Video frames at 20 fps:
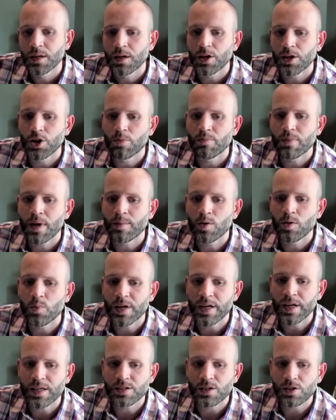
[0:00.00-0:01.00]
maybe
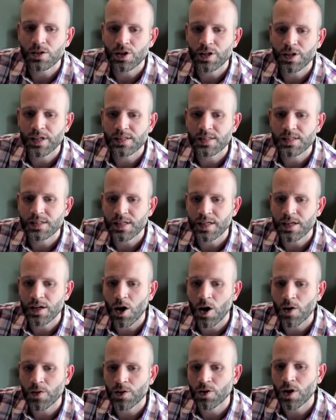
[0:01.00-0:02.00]
we need to look and see,
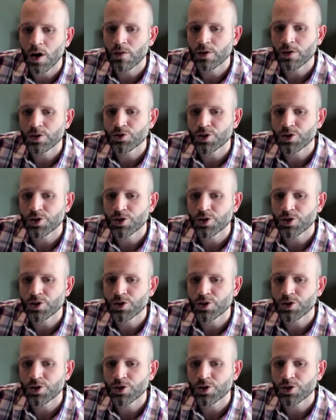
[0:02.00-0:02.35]
are there other